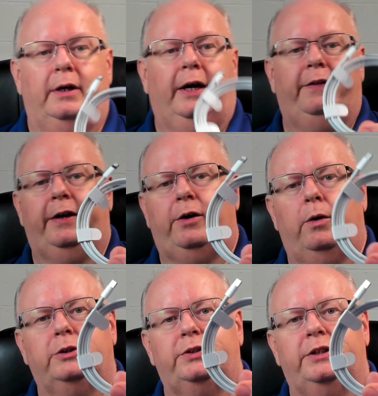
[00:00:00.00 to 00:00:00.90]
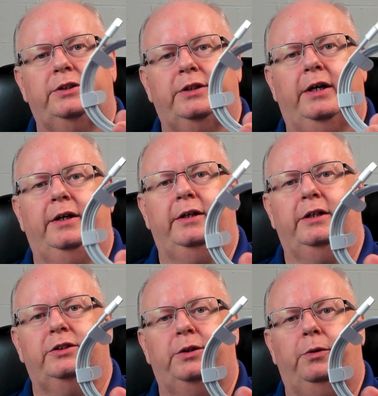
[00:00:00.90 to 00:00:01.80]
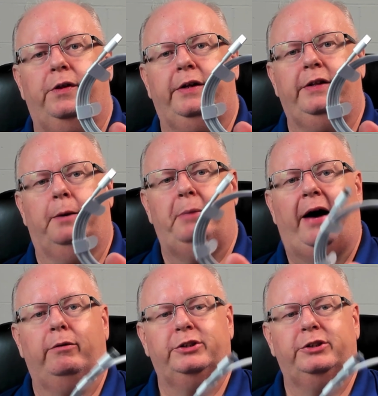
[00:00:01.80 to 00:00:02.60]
And then, of course, this is the thing that powers the